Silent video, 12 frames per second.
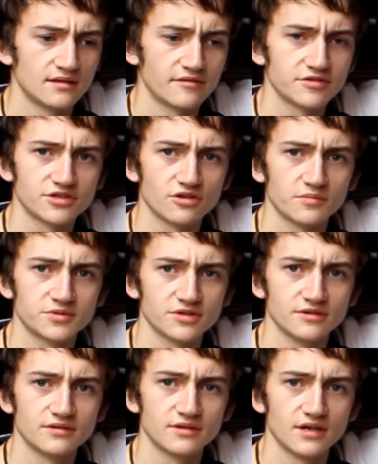there is an
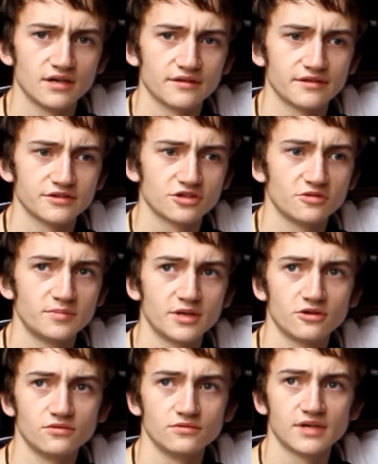option. I think there's a company
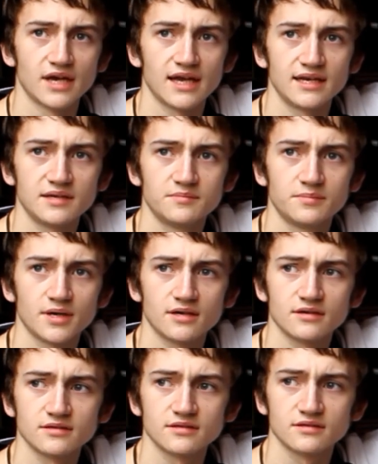called Heli
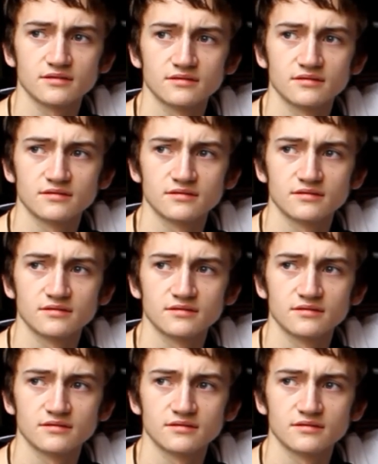Bars